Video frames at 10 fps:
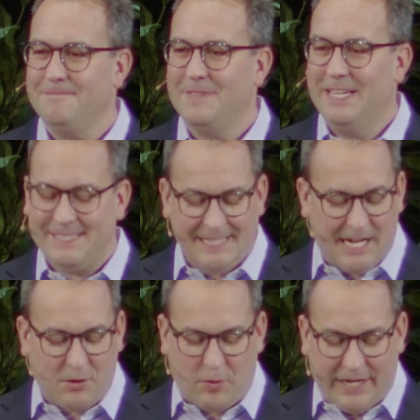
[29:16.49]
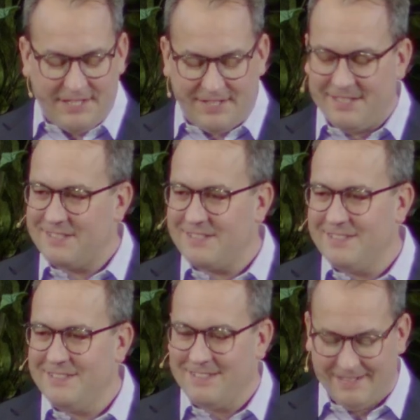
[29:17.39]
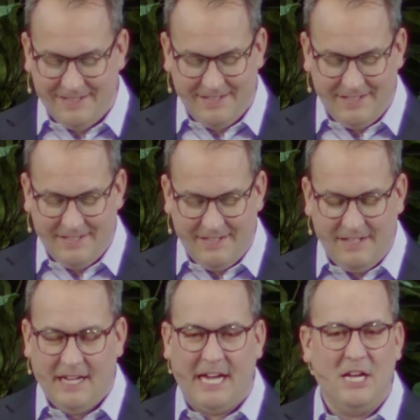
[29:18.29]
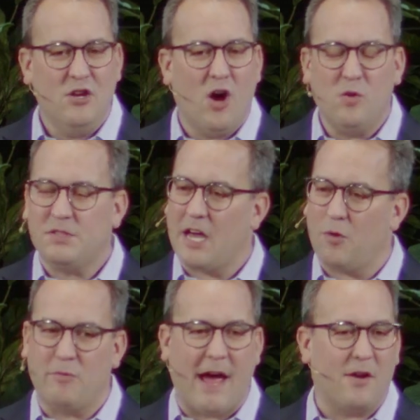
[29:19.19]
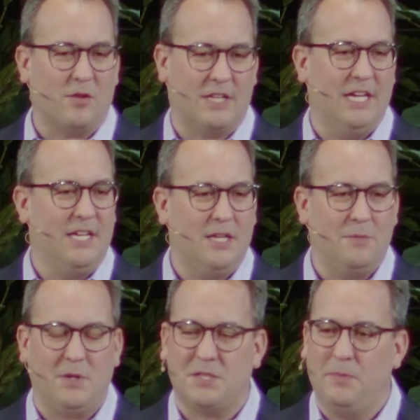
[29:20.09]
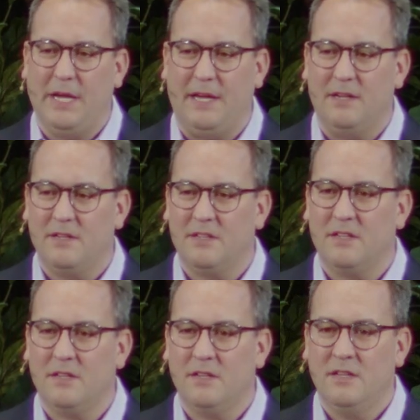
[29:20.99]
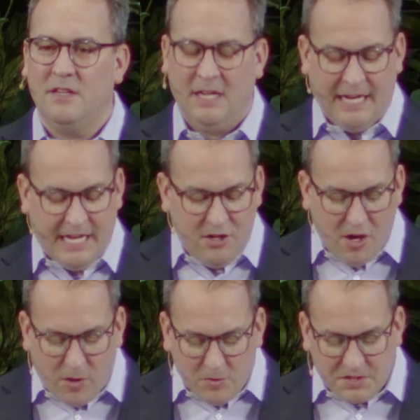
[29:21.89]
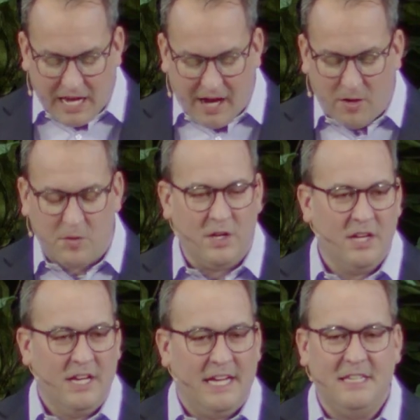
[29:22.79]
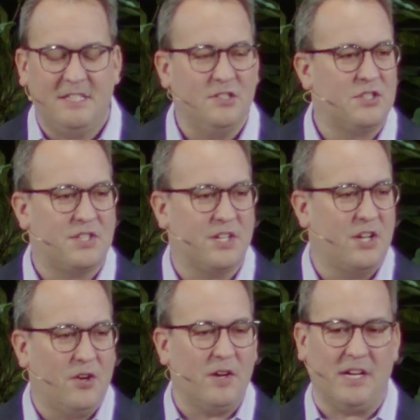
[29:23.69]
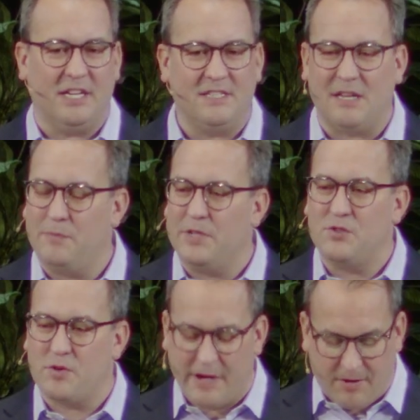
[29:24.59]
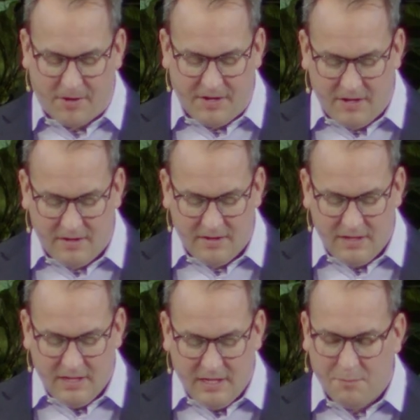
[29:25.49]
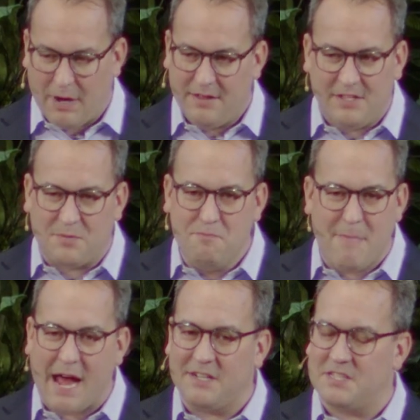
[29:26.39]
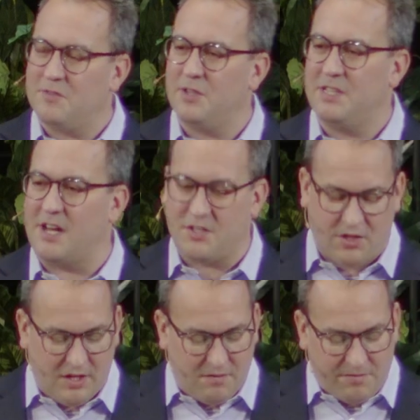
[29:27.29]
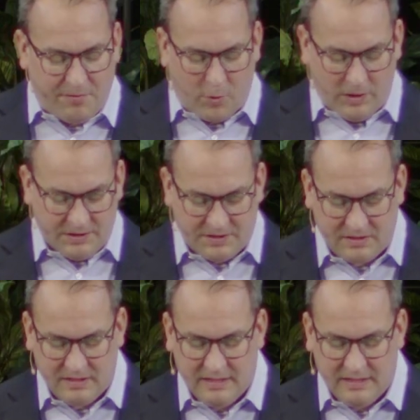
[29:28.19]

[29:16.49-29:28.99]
Isn't that gracious? He knows how rattled Gideon must be. He knows how his insecurities have been triggered by this massive reduction in force.